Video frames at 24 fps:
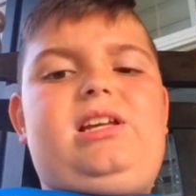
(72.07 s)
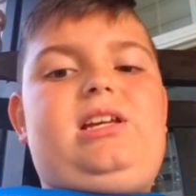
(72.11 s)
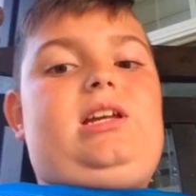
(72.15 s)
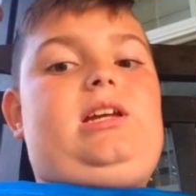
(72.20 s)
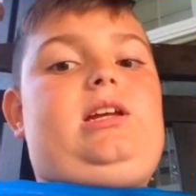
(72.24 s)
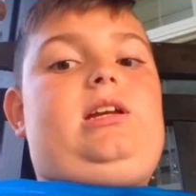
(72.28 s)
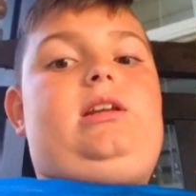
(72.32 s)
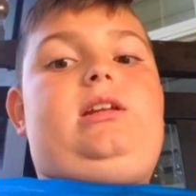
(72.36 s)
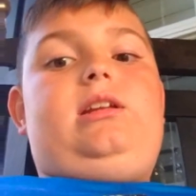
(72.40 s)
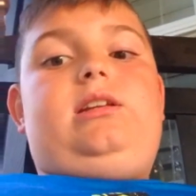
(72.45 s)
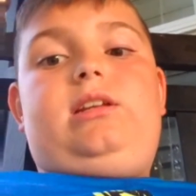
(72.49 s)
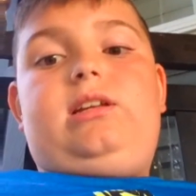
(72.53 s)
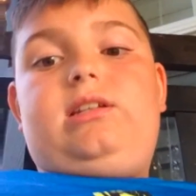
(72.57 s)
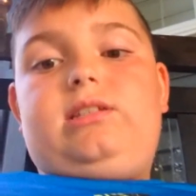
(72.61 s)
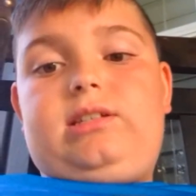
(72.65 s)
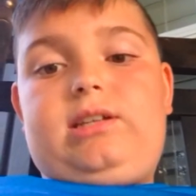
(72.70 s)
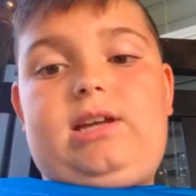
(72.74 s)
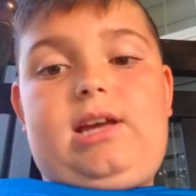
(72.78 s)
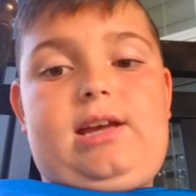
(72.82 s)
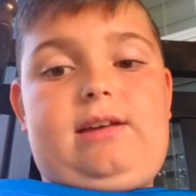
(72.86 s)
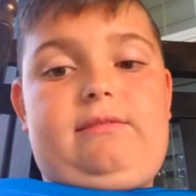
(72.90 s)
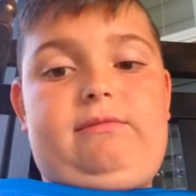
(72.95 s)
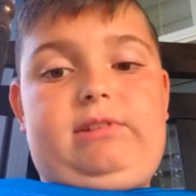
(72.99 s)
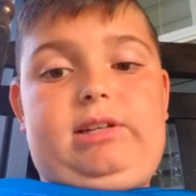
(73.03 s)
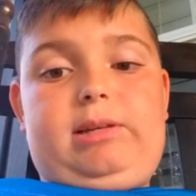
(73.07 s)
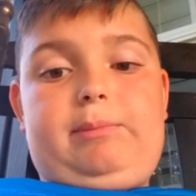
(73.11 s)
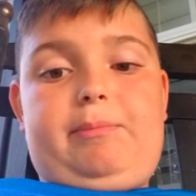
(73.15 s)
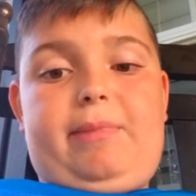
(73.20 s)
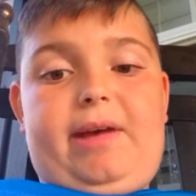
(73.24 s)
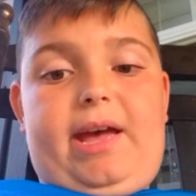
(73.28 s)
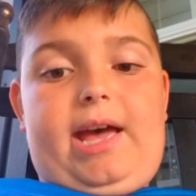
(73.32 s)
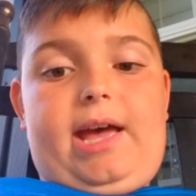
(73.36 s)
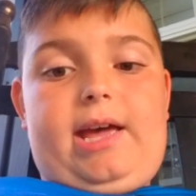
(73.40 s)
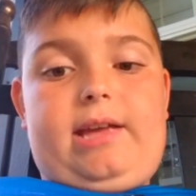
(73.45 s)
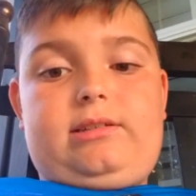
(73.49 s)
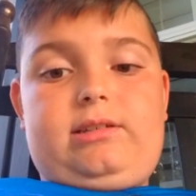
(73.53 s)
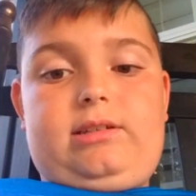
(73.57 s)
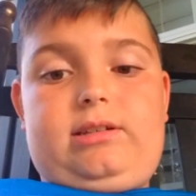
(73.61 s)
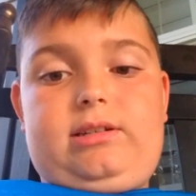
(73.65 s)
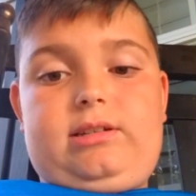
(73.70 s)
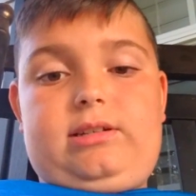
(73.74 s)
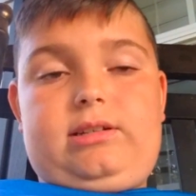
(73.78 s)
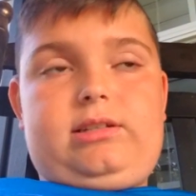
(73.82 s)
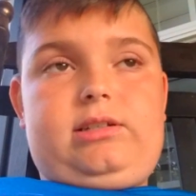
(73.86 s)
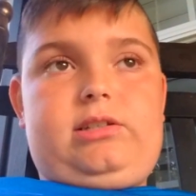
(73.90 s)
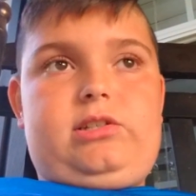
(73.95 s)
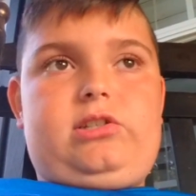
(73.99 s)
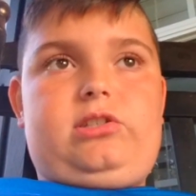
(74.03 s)
and it doesn't have any bass in
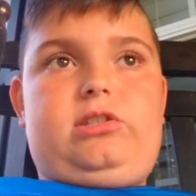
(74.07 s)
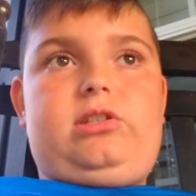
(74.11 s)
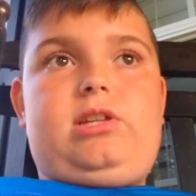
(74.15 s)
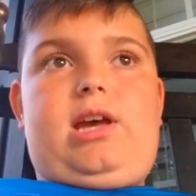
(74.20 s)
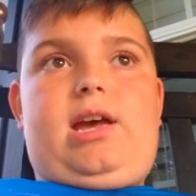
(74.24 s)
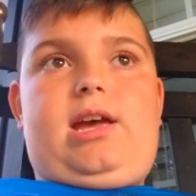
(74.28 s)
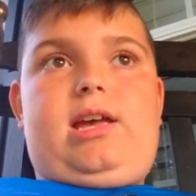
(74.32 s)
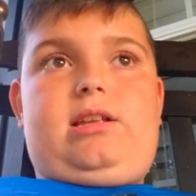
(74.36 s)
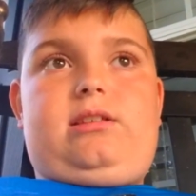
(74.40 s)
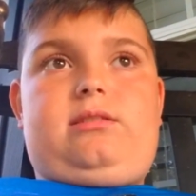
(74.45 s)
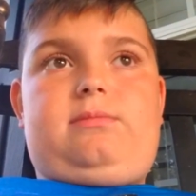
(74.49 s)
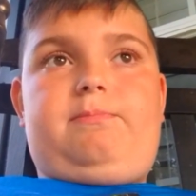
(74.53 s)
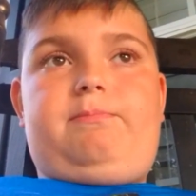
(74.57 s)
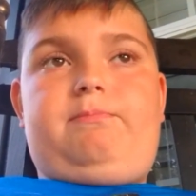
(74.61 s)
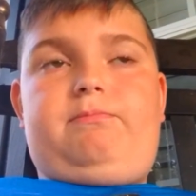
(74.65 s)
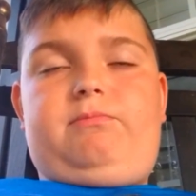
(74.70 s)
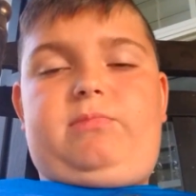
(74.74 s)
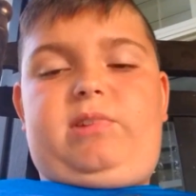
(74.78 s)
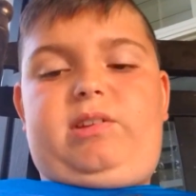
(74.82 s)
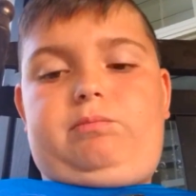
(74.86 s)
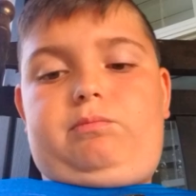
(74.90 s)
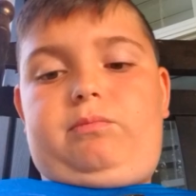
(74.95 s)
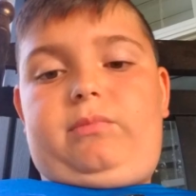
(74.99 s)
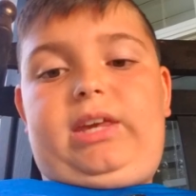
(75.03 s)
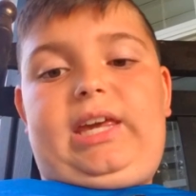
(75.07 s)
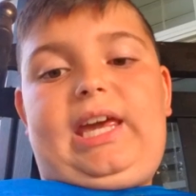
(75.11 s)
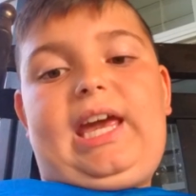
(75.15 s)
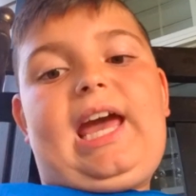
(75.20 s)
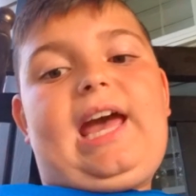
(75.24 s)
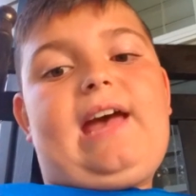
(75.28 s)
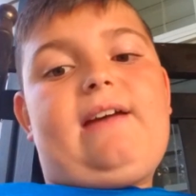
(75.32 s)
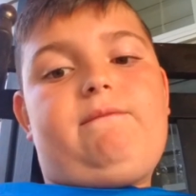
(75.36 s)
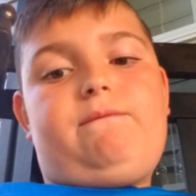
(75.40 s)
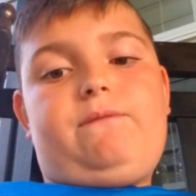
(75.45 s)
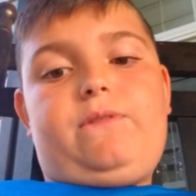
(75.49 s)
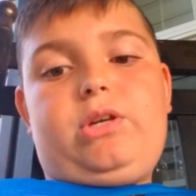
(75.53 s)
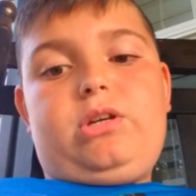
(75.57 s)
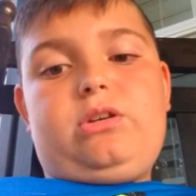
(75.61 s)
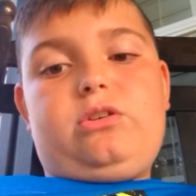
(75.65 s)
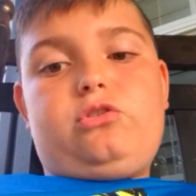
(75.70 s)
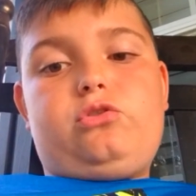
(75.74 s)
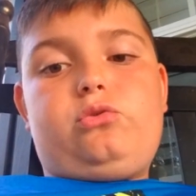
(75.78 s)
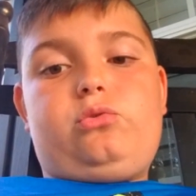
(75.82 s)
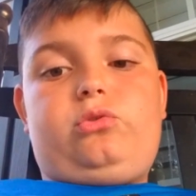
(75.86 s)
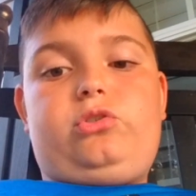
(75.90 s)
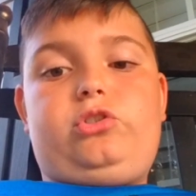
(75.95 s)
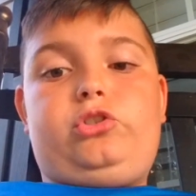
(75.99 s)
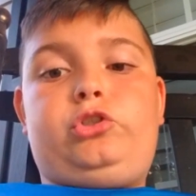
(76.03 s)
it, it just has
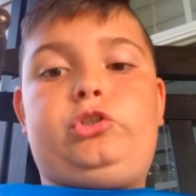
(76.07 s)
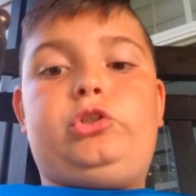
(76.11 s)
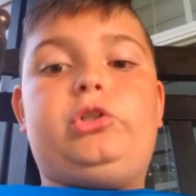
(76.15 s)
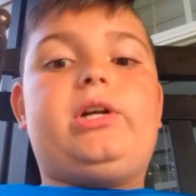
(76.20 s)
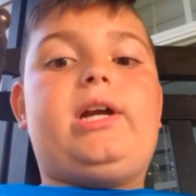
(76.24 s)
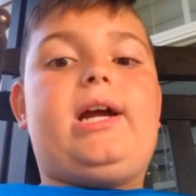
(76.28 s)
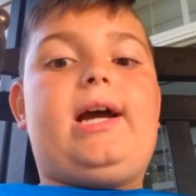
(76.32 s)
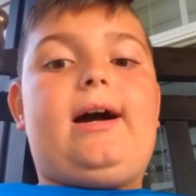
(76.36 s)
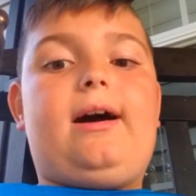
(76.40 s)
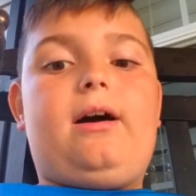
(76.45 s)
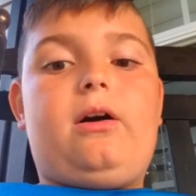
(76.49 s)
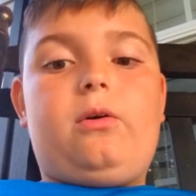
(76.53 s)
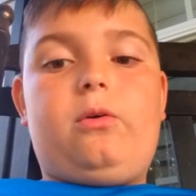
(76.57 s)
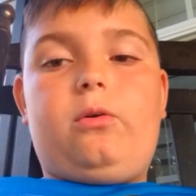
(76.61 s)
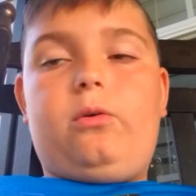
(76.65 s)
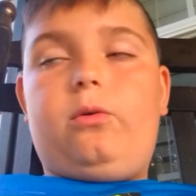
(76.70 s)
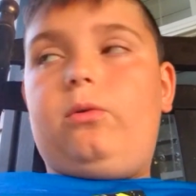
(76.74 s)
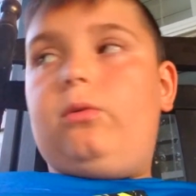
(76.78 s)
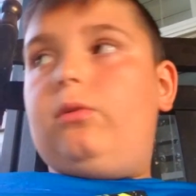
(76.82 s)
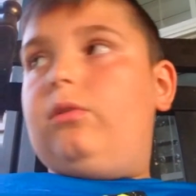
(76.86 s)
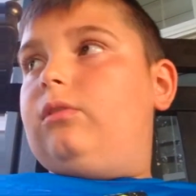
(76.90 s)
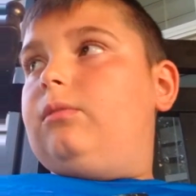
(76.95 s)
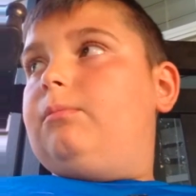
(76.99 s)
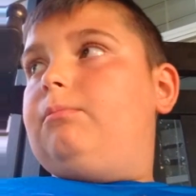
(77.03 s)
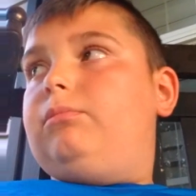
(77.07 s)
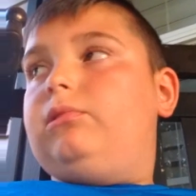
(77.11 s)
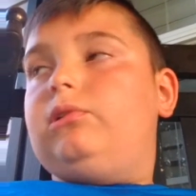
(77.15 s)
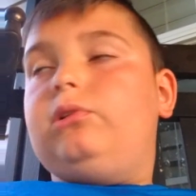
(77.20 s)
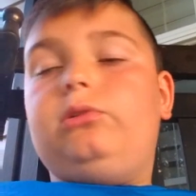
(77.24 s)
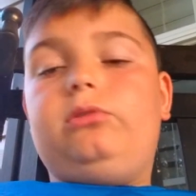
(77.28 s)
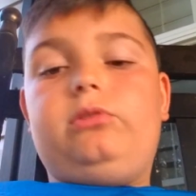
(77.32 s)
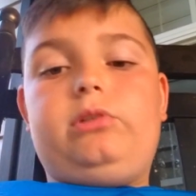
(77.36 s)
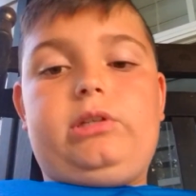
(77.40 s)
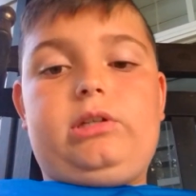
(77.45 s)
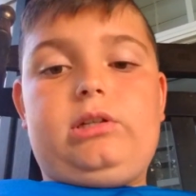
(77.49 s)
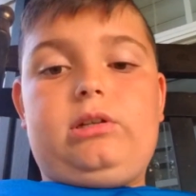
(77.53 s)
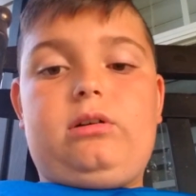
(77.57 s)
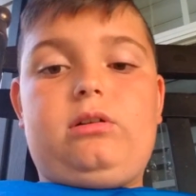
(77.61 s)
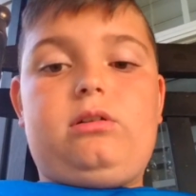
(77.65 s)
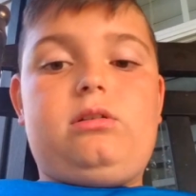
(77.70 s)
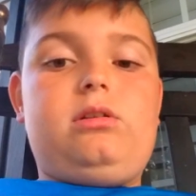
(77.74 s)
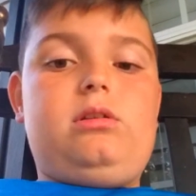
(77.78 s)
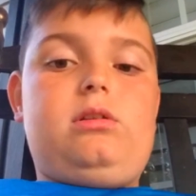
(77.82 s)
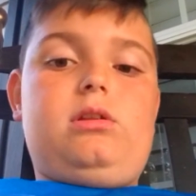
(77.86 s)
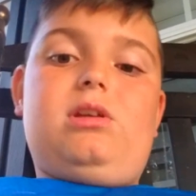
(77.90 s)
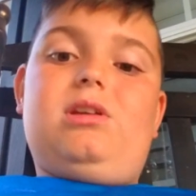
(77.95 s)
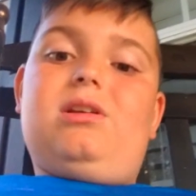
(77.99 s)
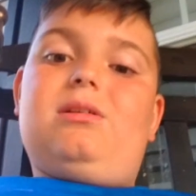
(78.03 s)
catfish or trout or bluegill, you're
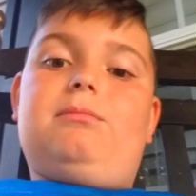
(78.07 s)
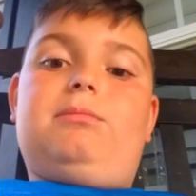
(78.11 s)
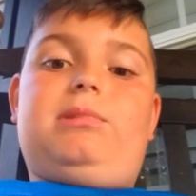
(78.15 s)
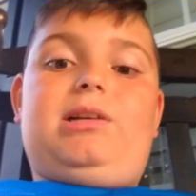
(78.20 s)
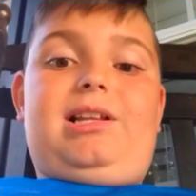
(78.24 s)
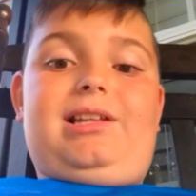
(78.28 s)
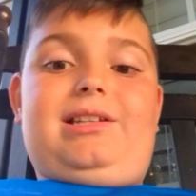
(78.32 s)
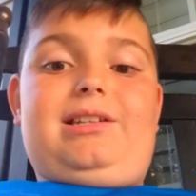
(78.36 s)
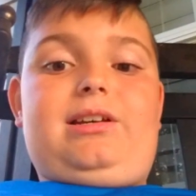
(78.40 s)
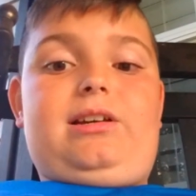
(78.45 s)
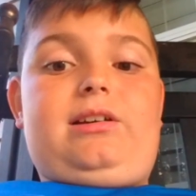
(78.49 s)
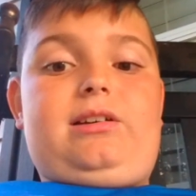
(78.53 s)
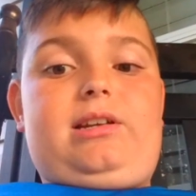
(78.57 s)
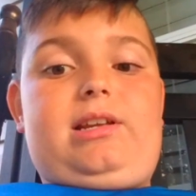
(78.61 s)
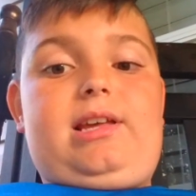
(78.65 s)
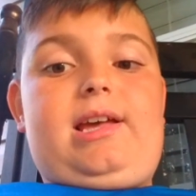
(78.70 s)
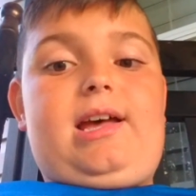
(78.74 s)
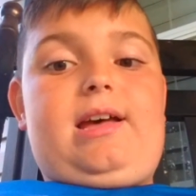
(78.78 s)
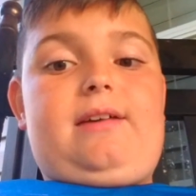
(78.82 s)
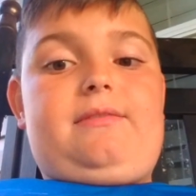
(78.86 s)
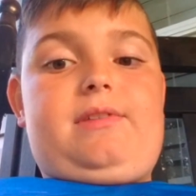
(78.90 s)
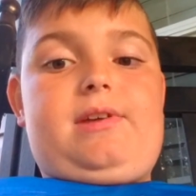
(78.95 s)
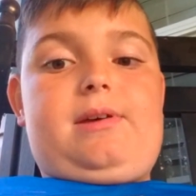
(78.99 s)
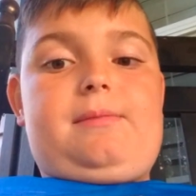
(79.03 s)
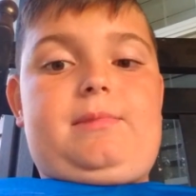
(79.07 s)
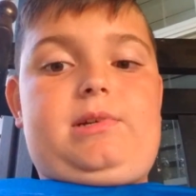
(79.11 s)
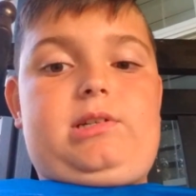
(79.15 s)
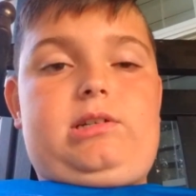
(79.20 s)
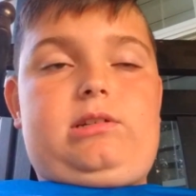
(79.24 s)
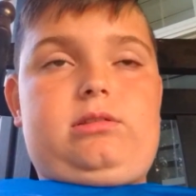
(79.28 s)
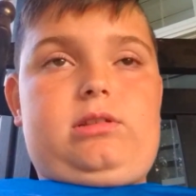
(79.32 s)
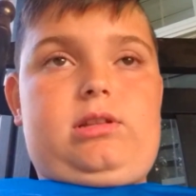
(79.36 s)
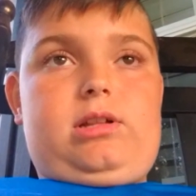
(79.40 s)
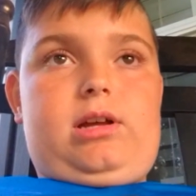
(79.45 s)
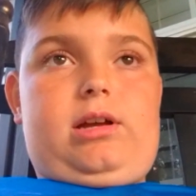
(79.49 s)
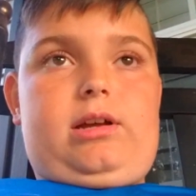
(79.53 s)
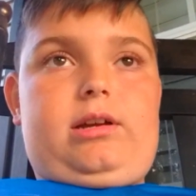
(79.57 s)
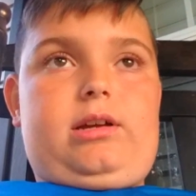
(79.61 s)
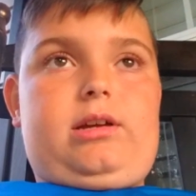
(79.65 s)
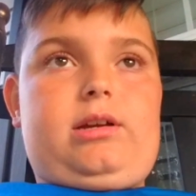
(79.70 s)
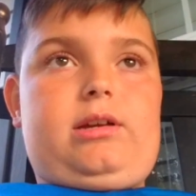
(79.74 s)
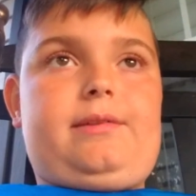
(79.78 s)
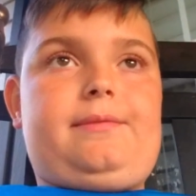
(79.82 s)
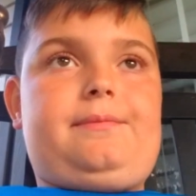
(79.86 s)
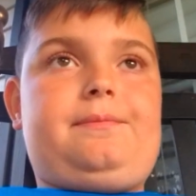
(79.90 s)
probably not going to have that much luck.